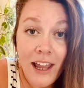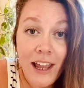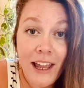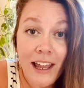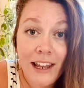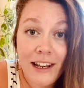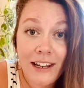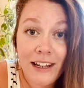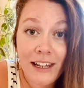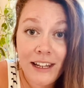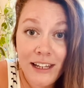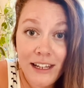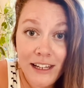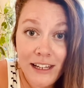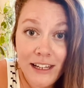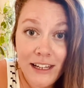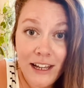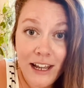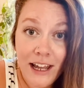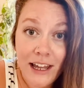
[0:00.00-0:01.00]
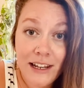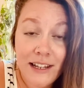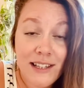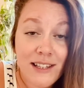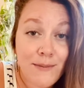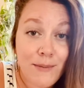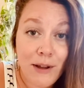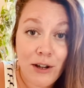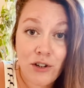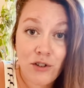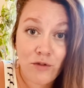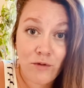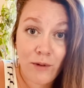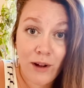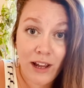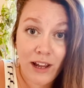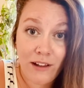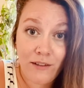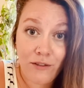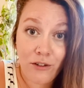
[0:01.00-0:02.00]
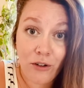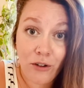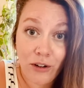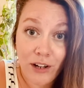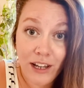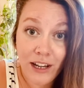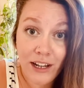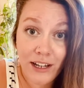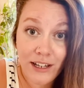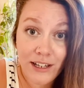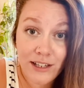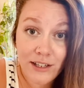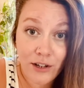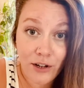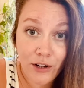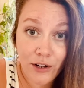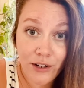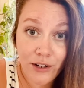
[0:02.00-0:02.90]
and he had a special way of creating his art.